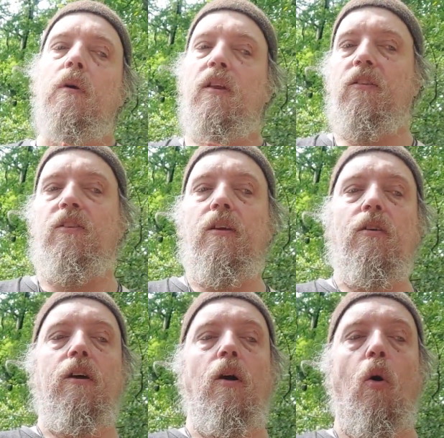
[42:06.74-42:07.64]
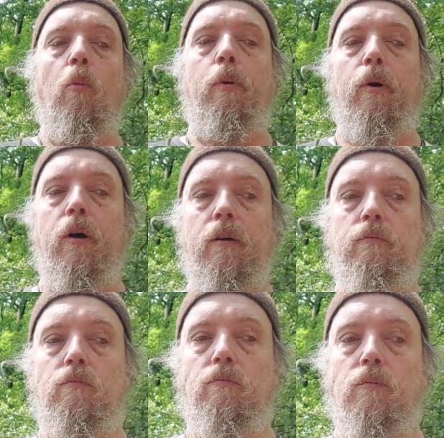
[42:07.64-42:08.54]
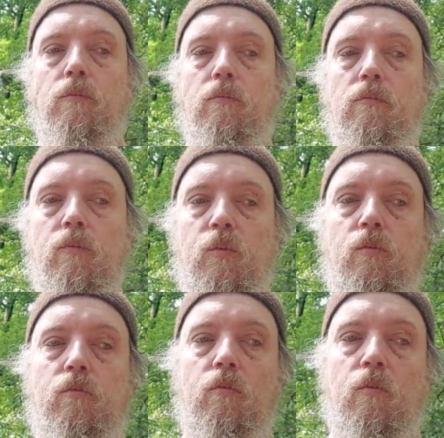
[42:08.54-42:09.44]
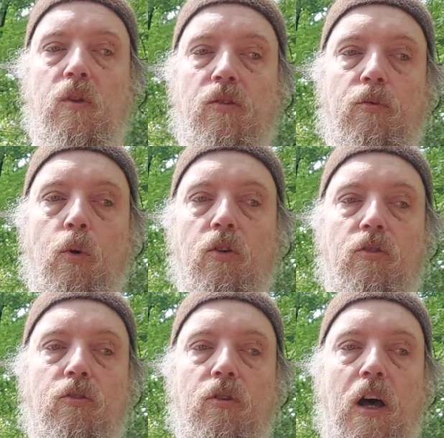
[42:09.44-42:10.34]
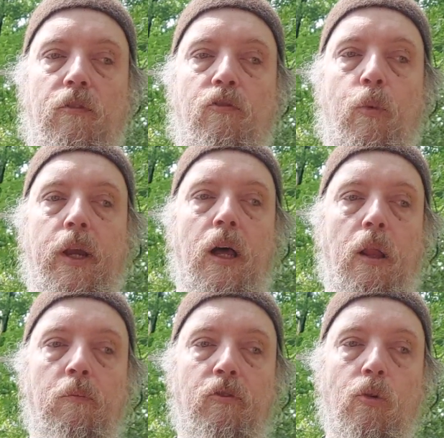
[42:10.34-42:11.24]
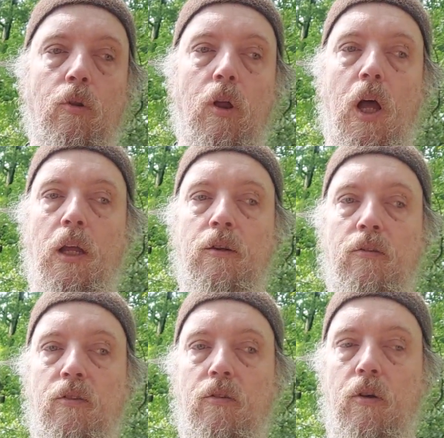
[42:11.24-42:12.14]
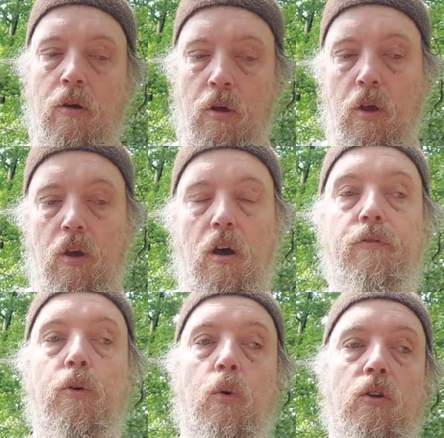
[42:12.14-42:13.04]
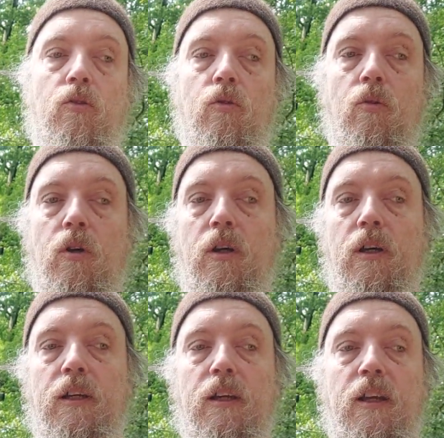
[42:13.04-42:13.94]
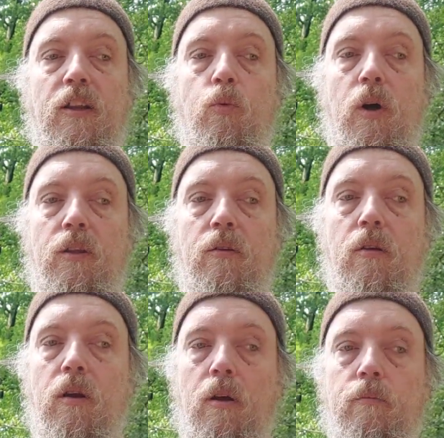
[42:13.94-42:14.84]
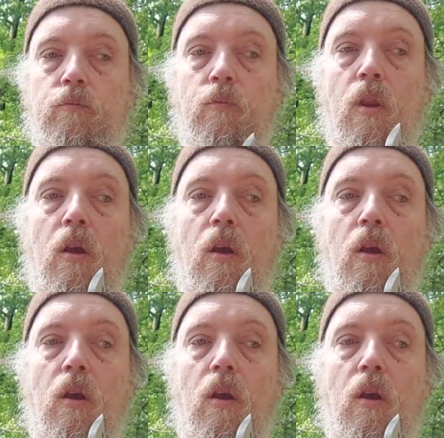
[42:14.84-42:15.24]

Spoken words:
that said, I hope this was halfway helpful, and if you want to get one